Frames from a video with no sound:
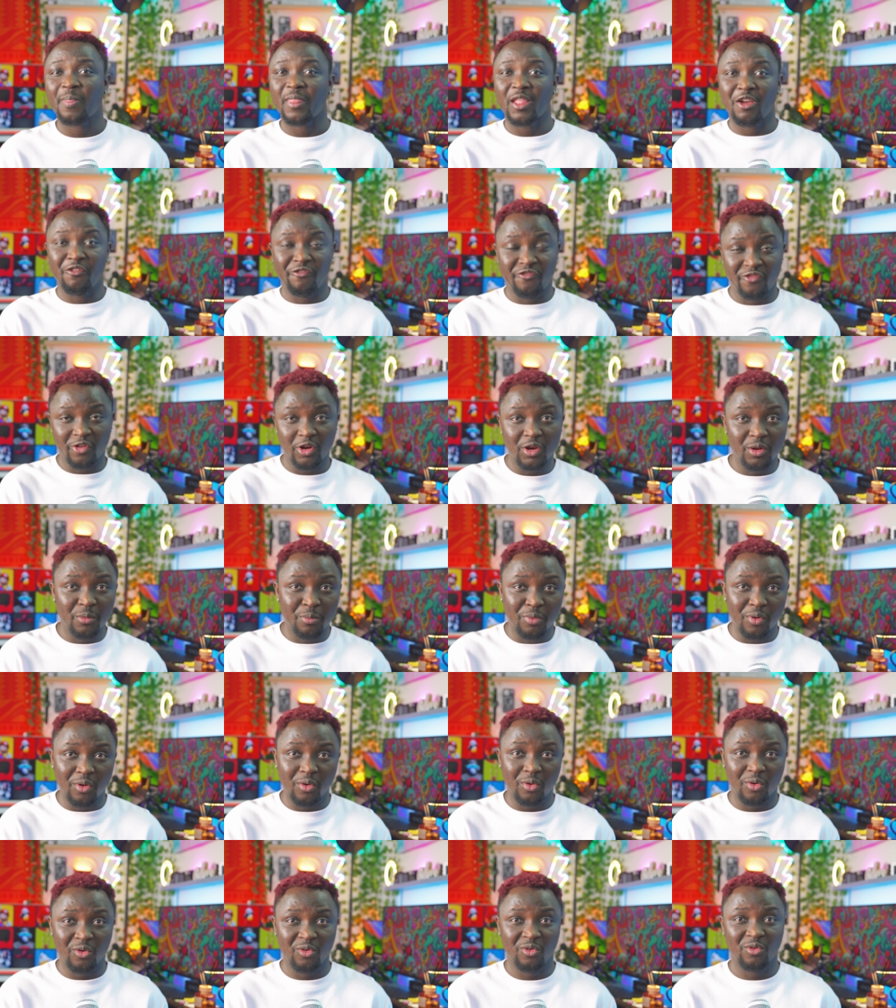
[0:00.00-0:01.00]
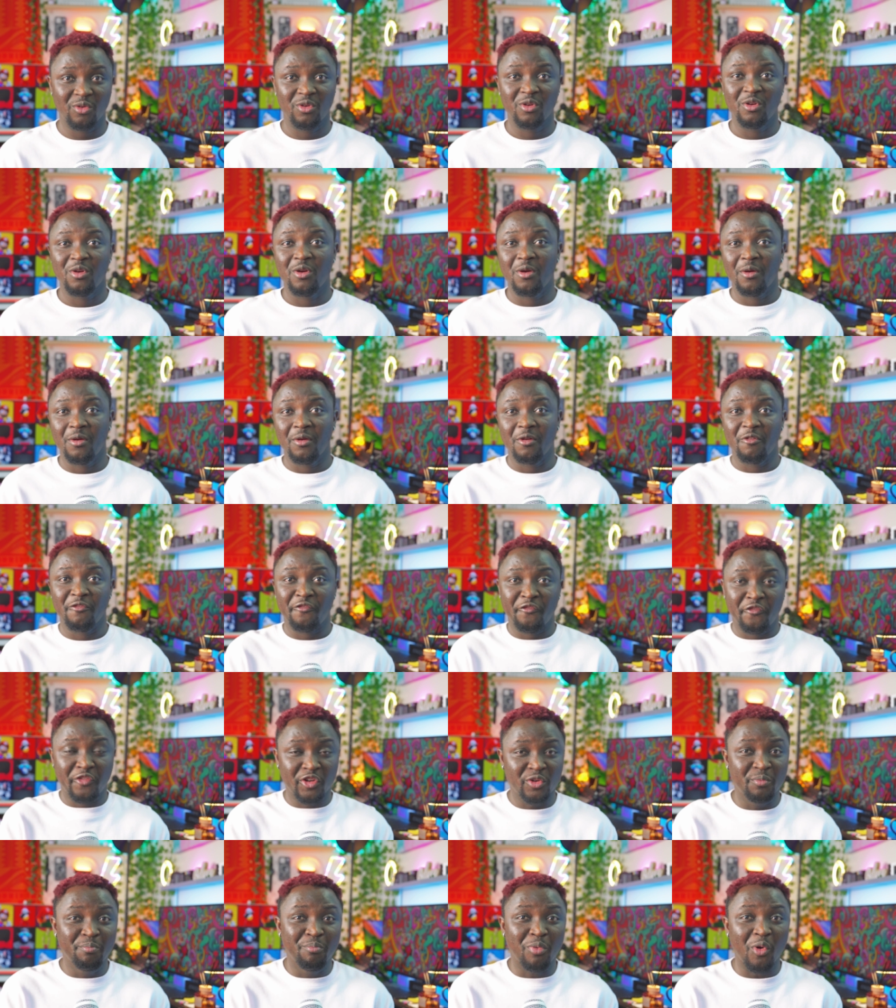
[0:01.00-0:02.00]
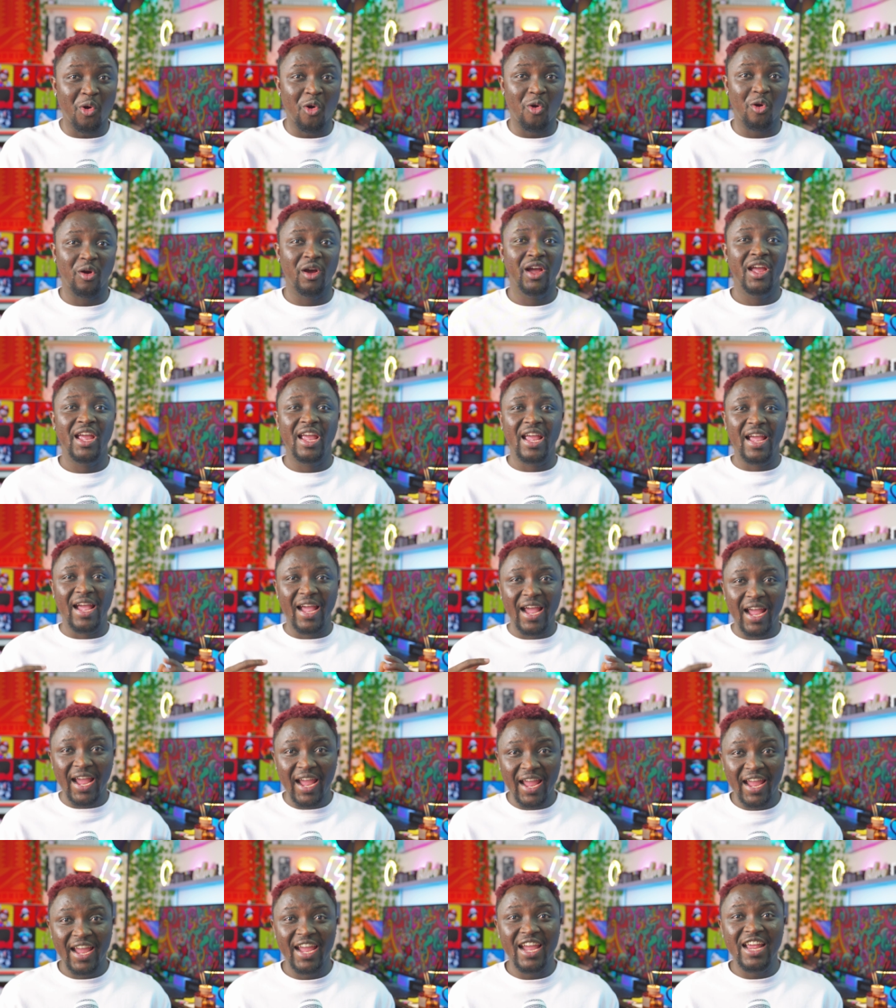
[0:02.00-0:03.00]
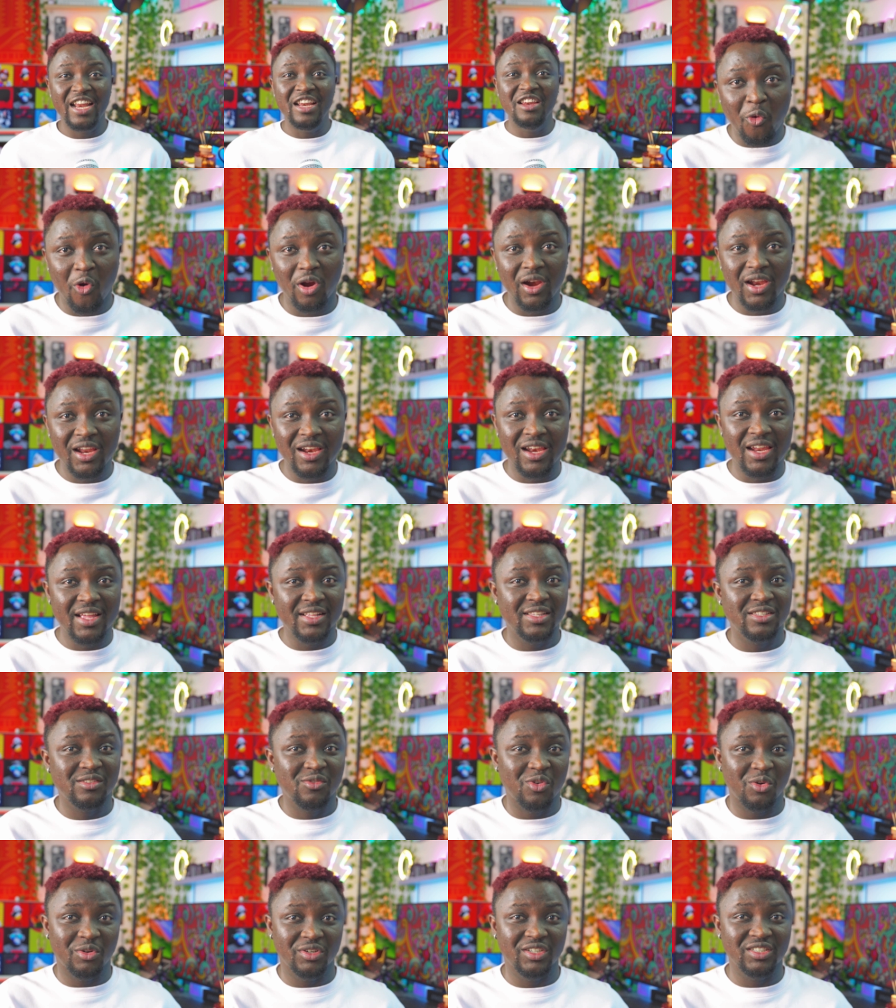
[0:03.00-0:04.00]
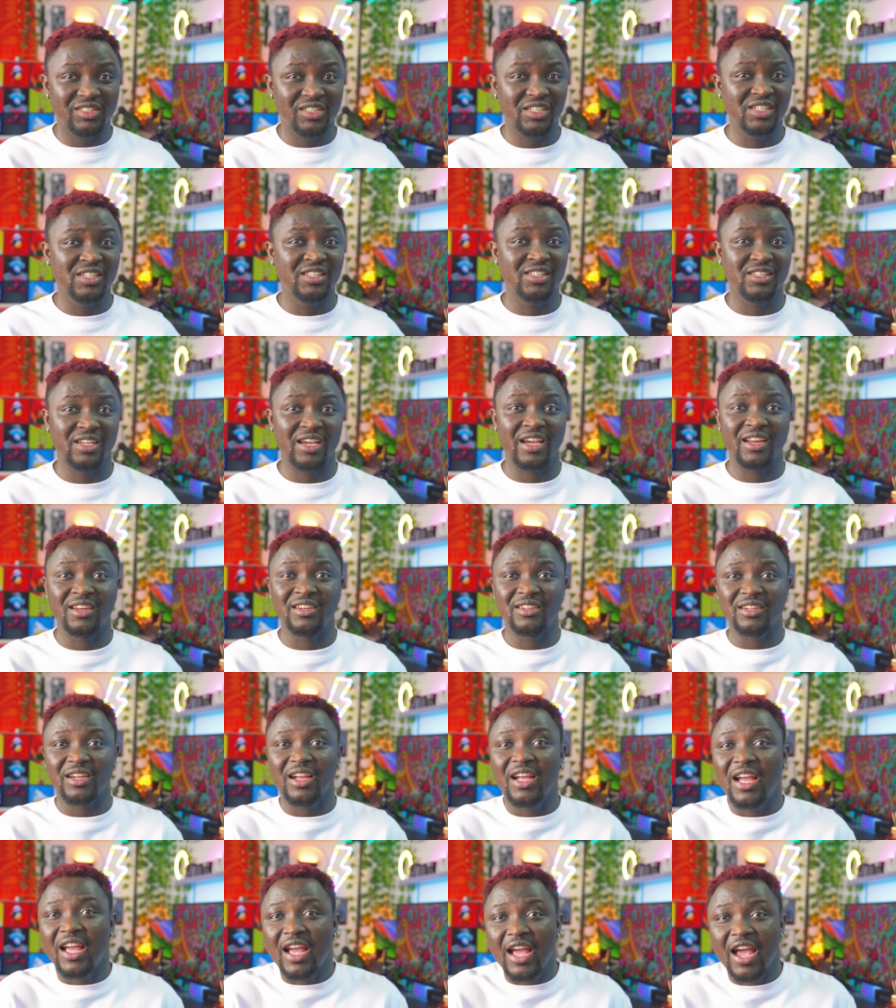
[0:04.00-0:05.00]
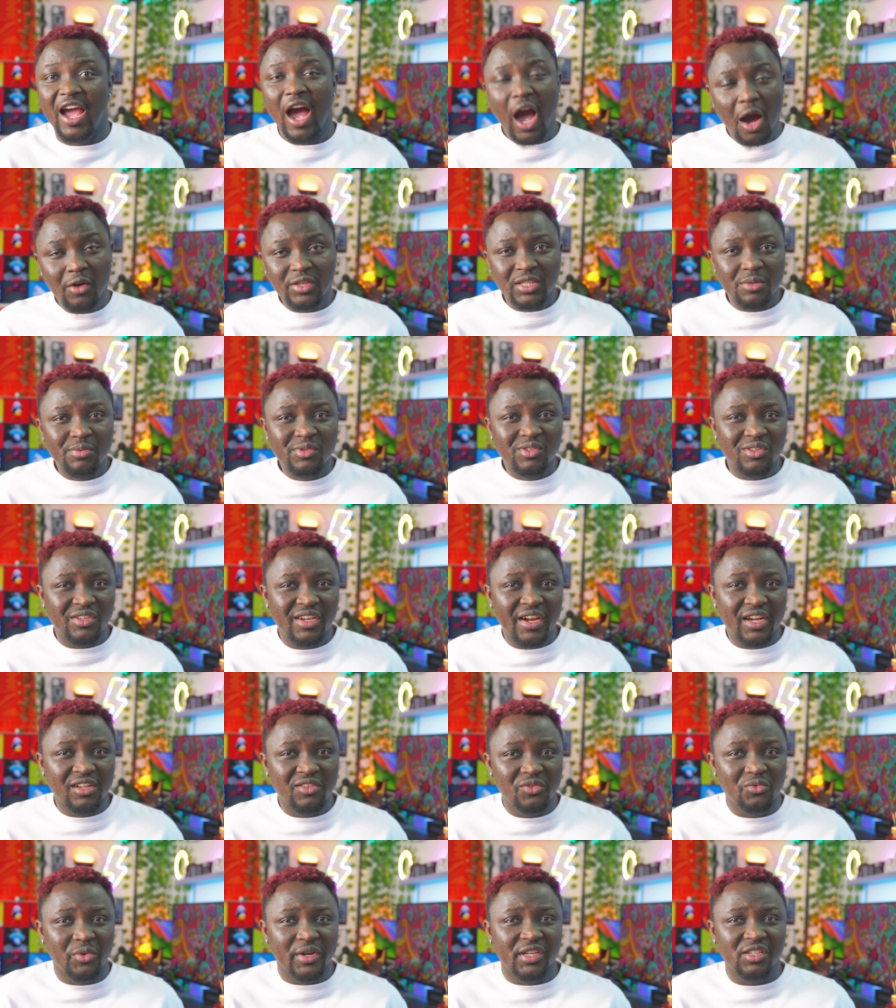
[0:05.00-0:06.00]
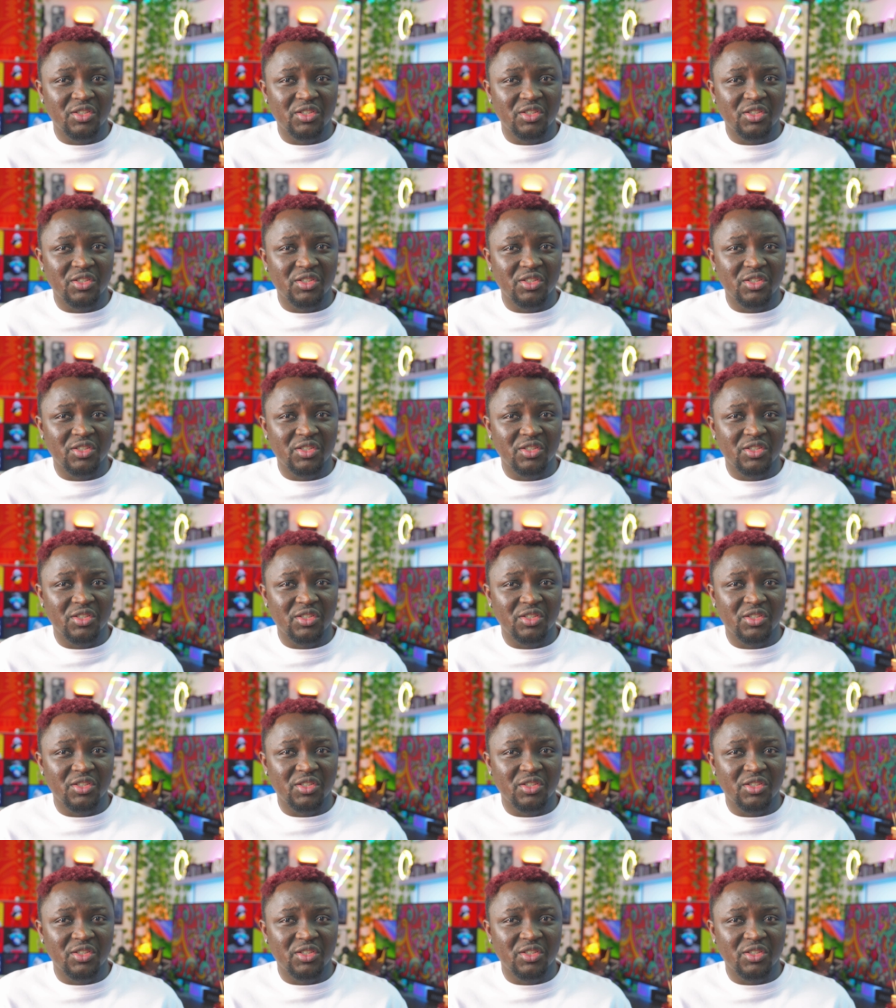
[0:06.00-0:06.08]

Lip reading: volleyball, football in poorly lit conditions, and I was able to get great